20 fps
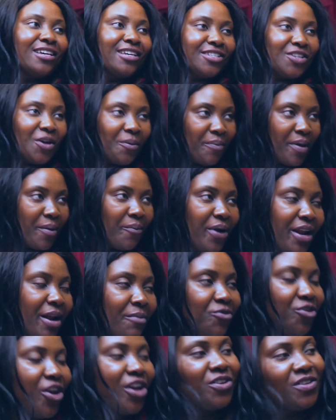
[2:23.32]
So, babe, what
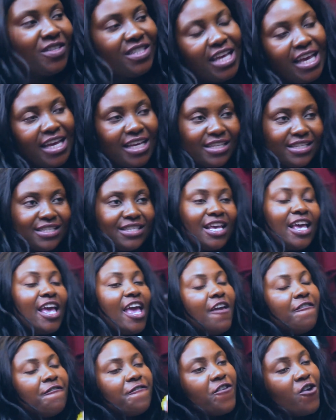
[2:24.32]
I'm trying to say is,
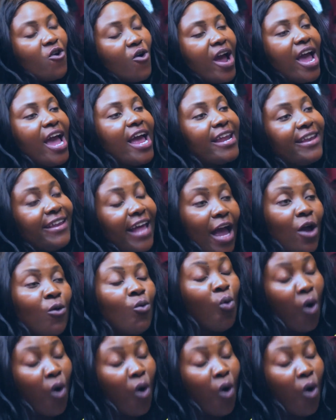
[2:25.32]
if you and I